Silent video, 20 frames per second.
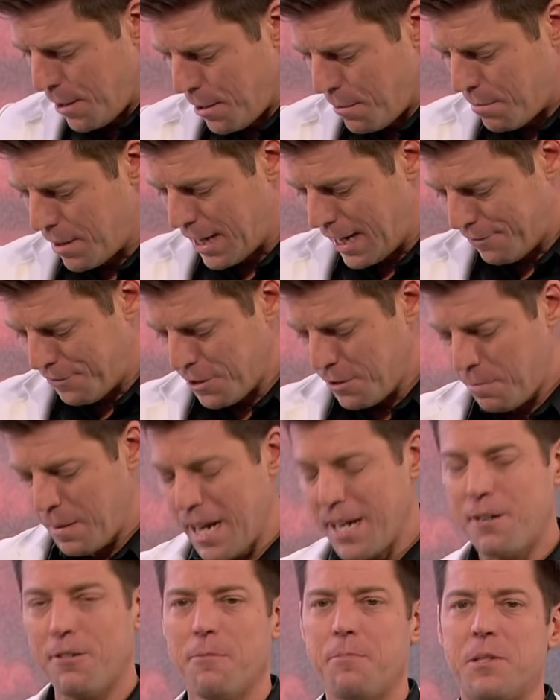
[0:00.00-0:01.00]
But after the
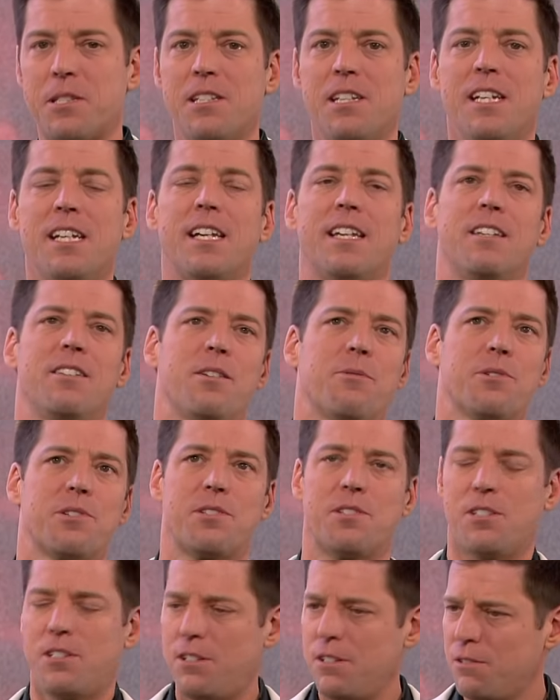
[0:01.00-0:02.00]
bankruptcy and there
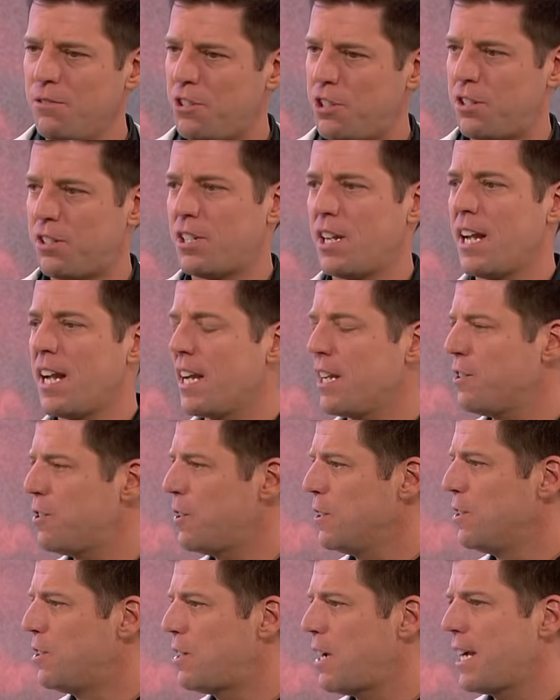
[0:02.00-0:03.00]
was a huge
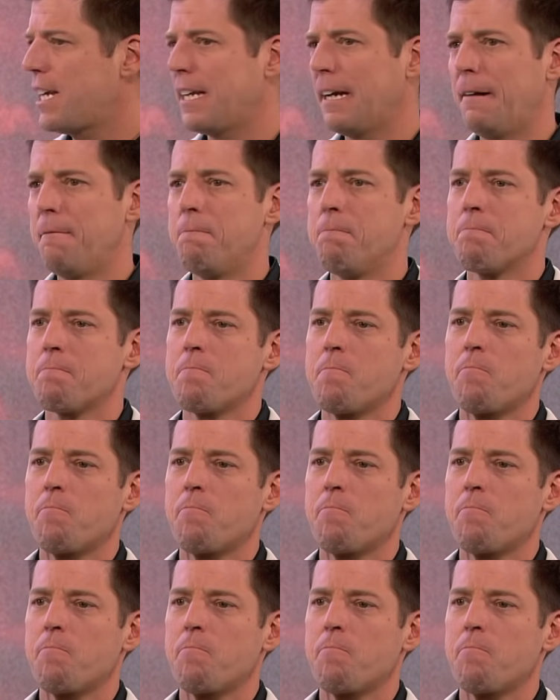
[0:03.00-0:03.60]
change and shakeup,